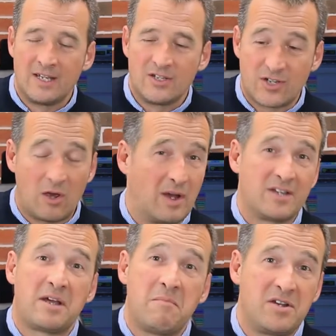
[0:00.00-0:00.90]
So,
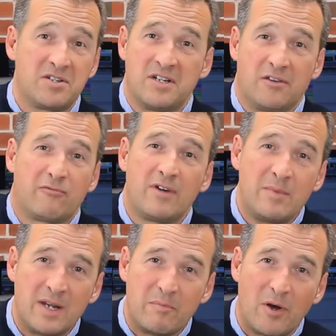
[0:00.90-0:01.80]
as I mentioned, in a
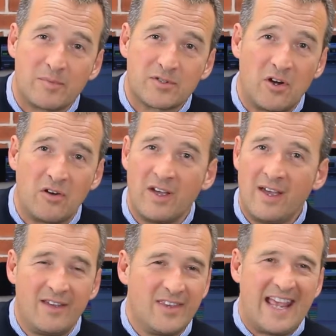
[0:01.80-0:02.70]
3-minute pop song,
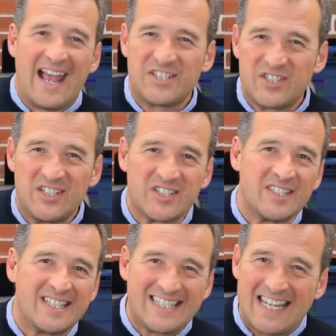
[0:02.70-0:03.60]
the S's and
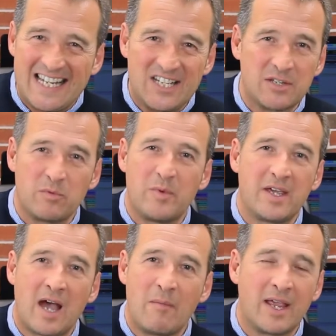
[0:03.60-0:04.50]
the T's that will be
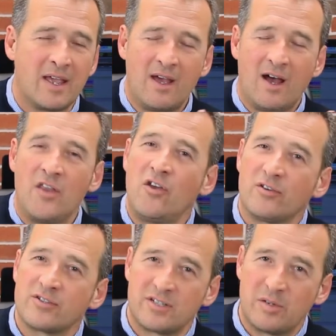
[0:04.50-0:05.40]
coming are
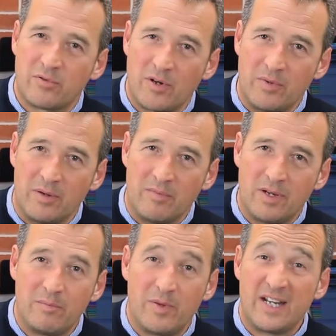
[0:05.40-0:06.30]
not such a problem.
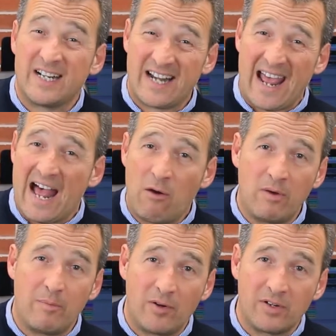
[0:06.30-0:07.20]
But in an hour
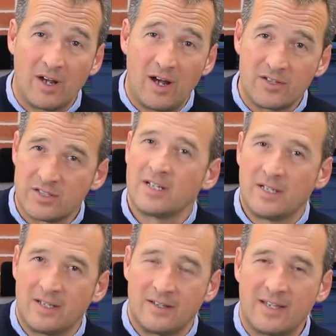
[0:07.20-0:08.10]
podcast,
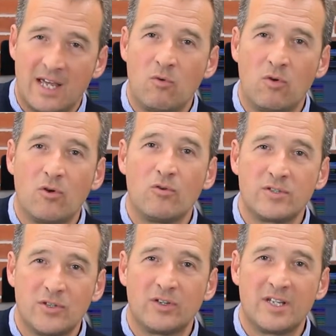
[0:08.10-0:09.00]
they will
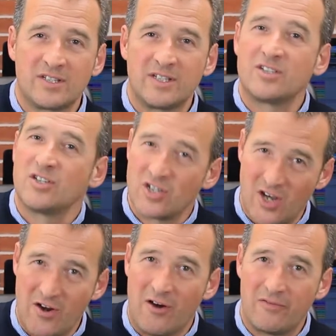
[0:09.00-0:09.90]
cause your listener to
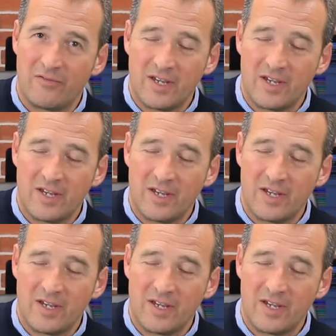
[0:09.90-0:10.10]
turn off.